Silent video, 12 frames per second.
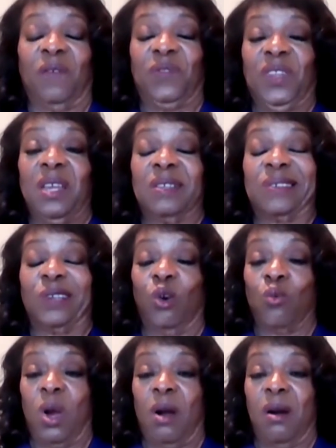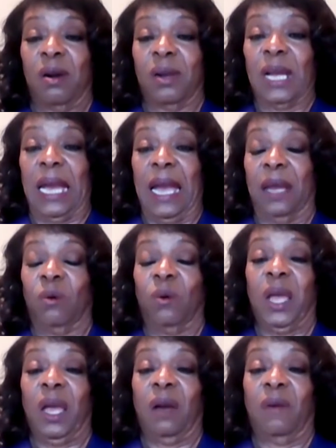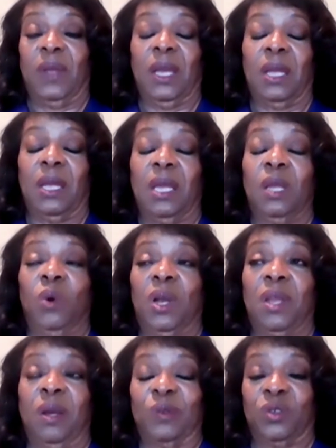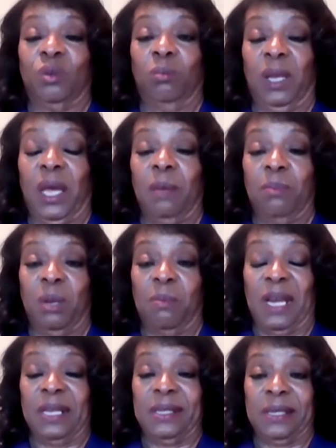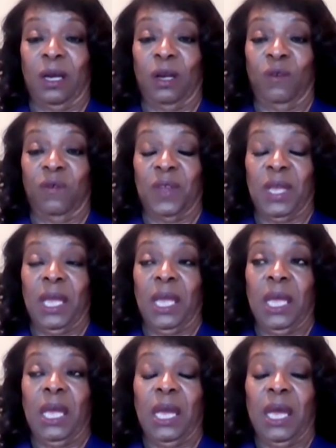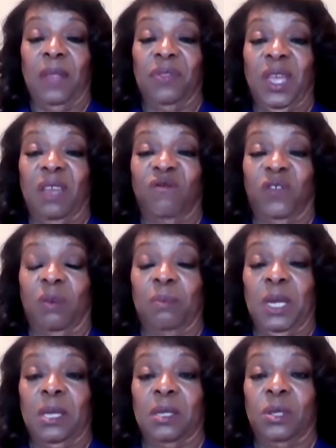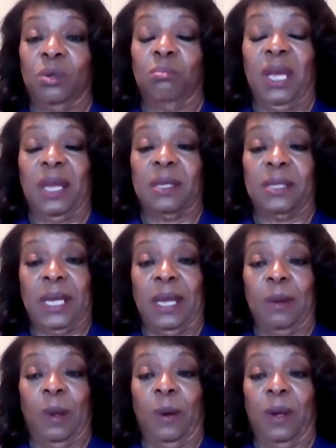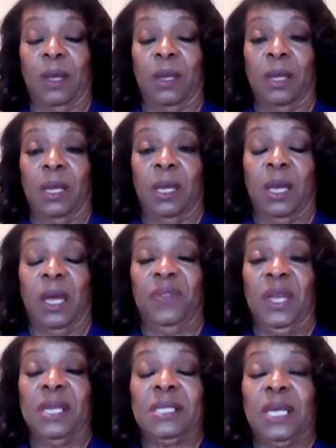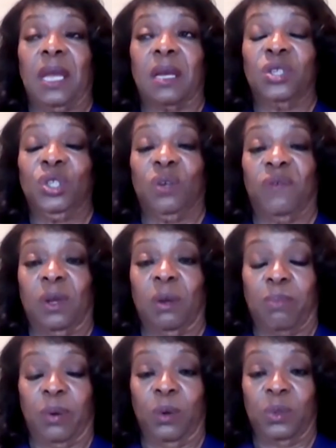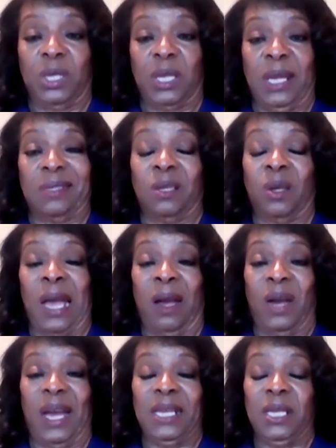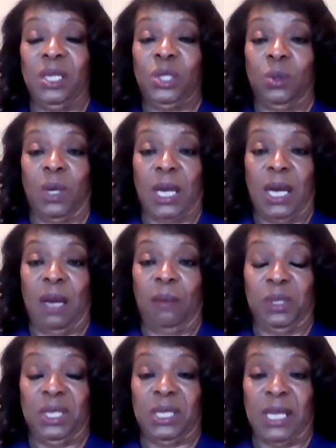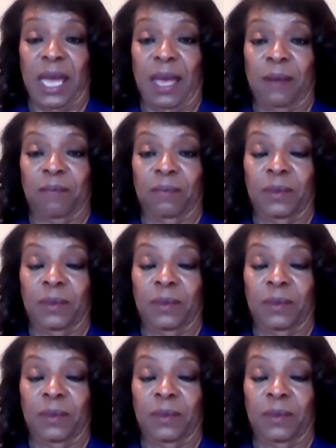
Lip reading: things go wrong, I don't have anyone else to blame but myself. And then for me to meditate on it and then take a different approach as to how I need to accomplish that.